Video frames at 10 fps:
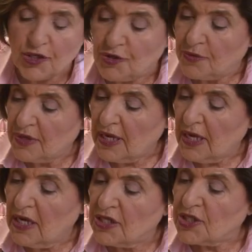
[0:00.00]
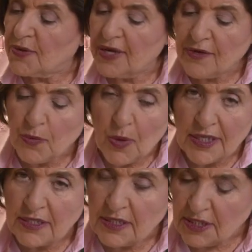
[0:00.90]
to. So either
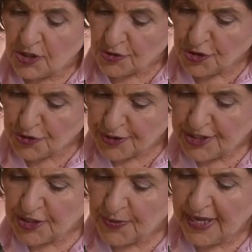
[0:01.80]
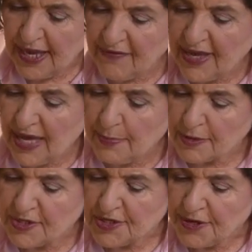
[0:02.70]
one is your choice. So we have
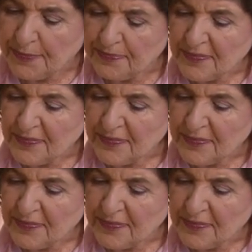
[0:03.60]
capers here.